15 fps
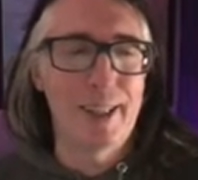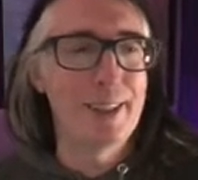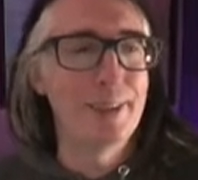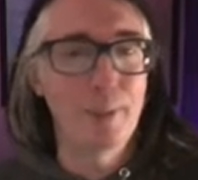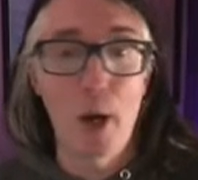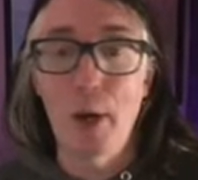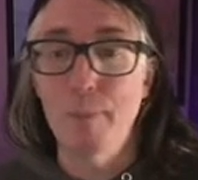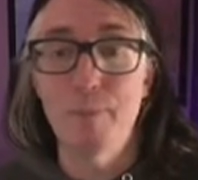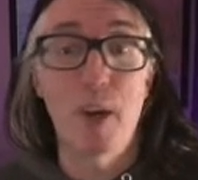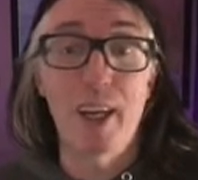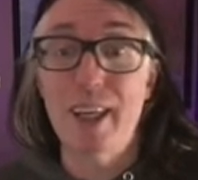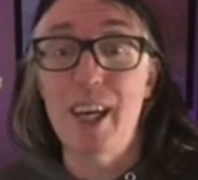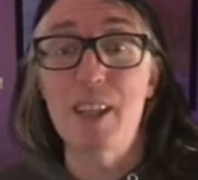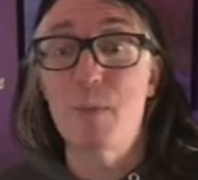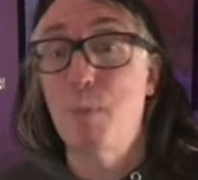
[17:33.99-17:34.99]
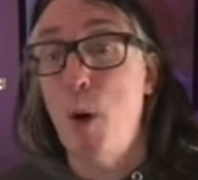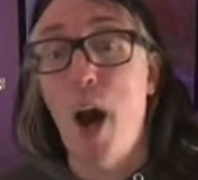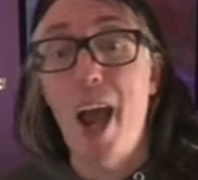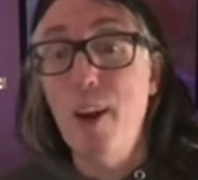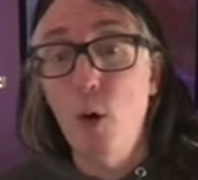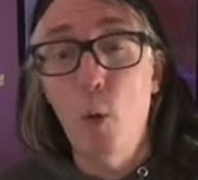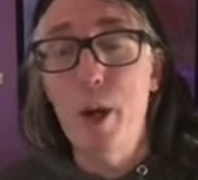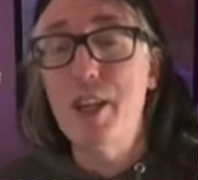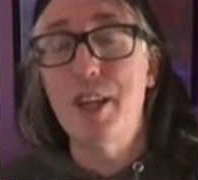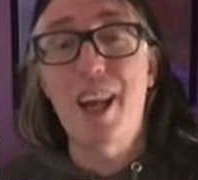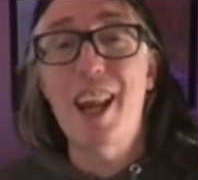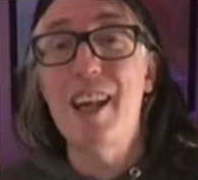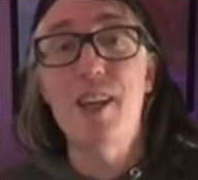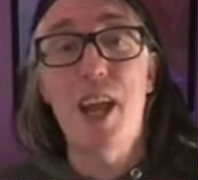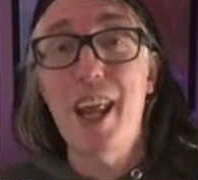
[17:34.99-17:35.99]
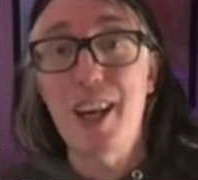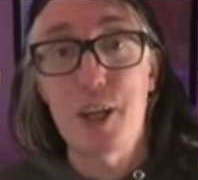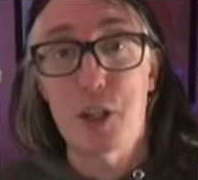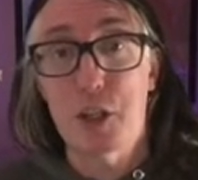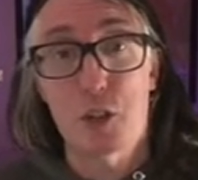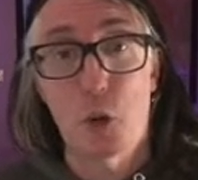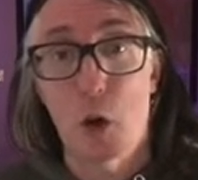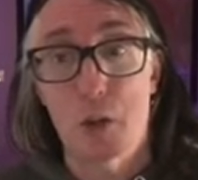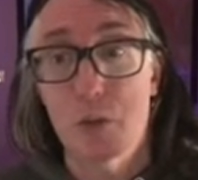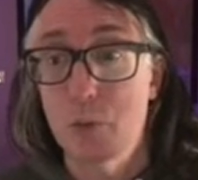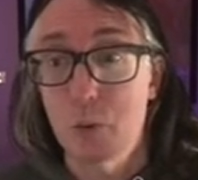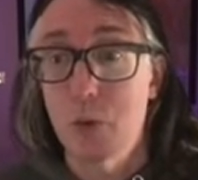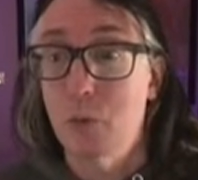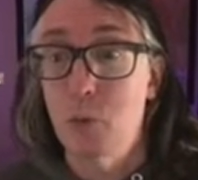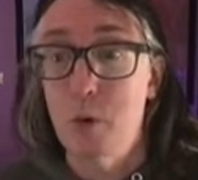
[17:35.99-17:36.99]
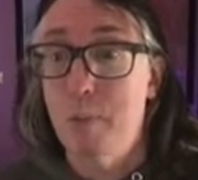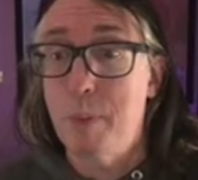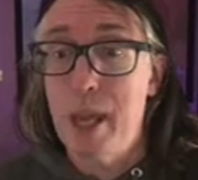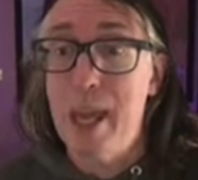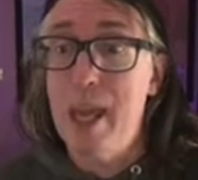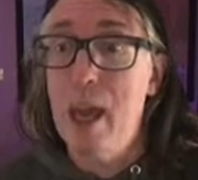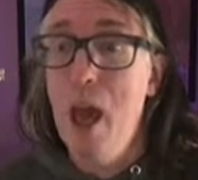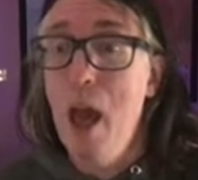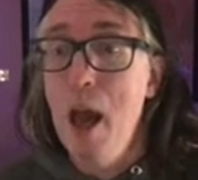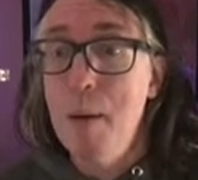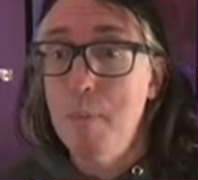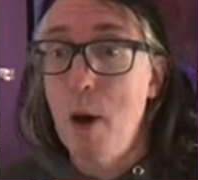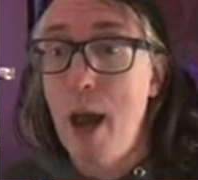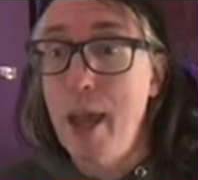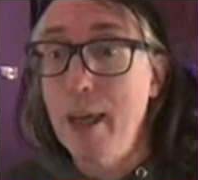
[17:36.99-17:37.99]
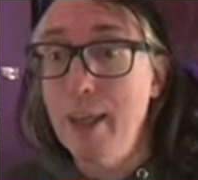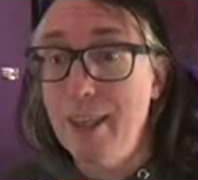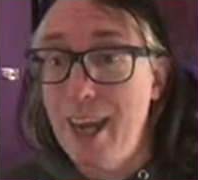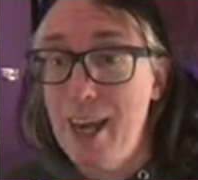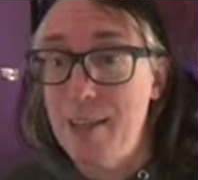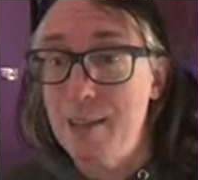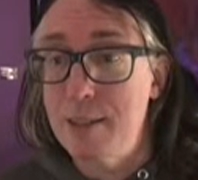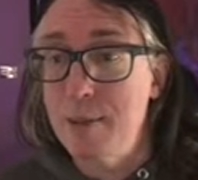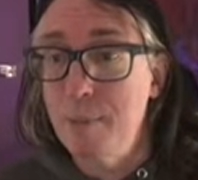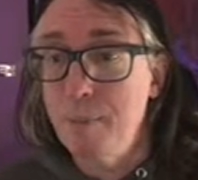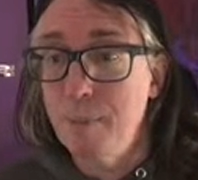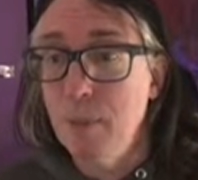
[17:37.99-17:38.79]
I guess buy Norwegian energy stocks would be my guess.